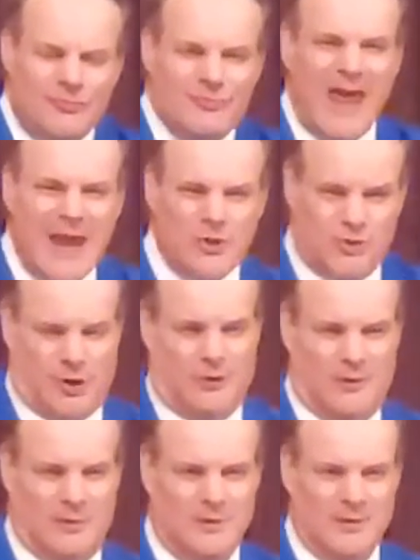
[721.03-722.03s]

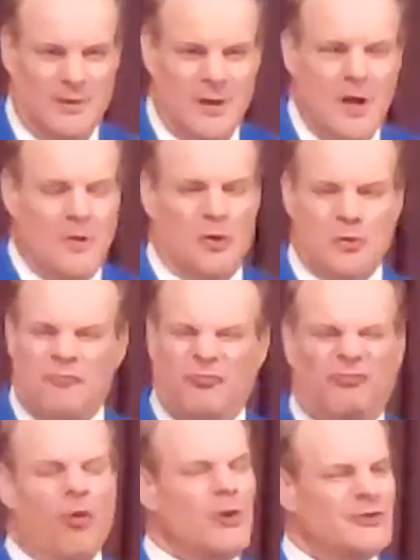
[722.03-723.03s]
nature. They're
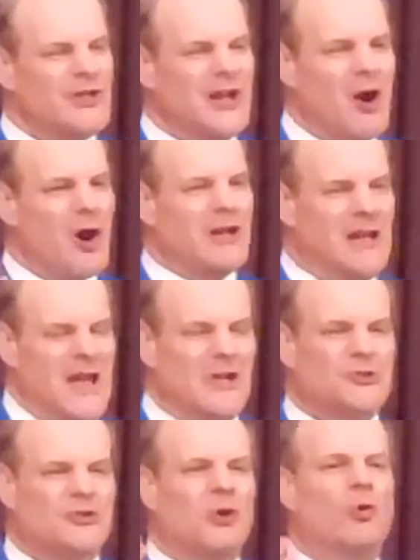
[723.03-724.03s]
forcing our
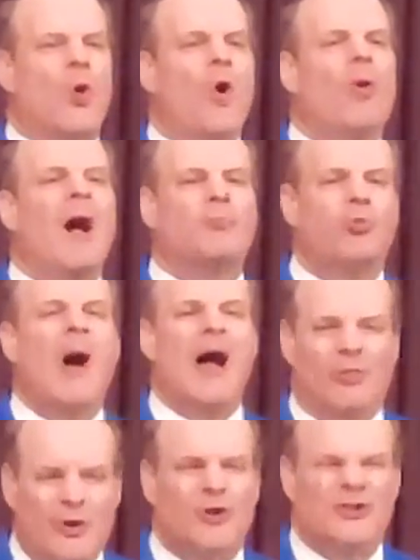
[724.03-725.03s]
kids to grow up while
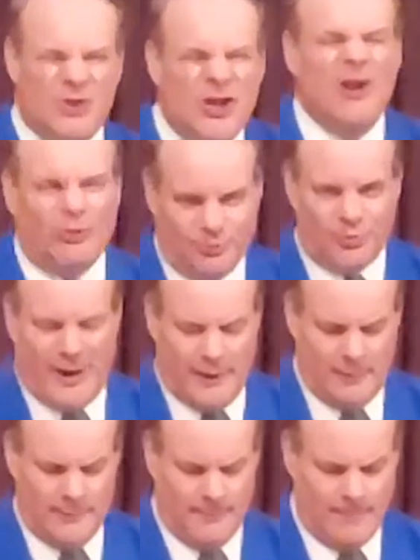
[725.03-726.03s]
they're children.
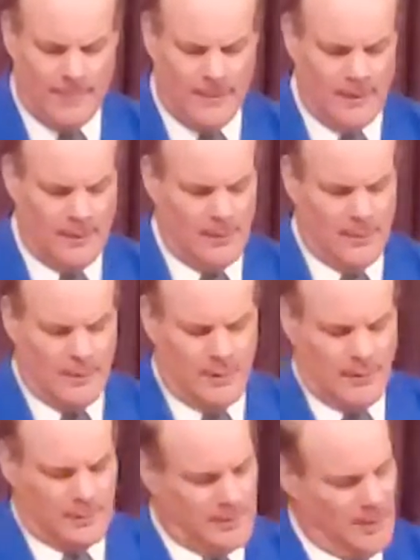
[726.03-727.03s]

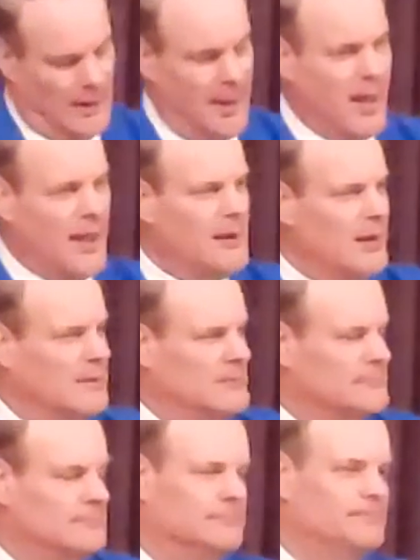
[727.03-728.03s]
God,
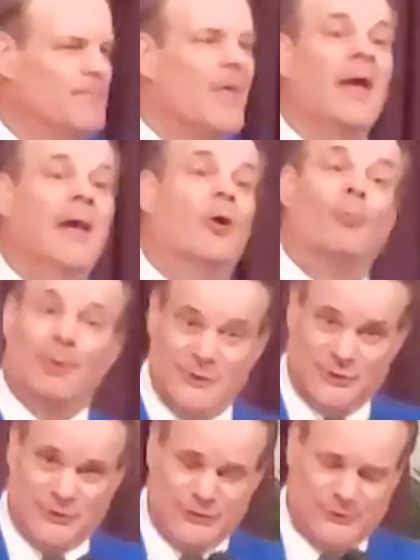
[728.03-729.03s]
help
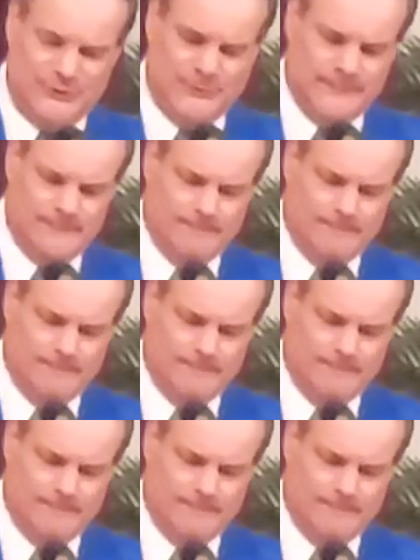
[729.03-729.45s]
us.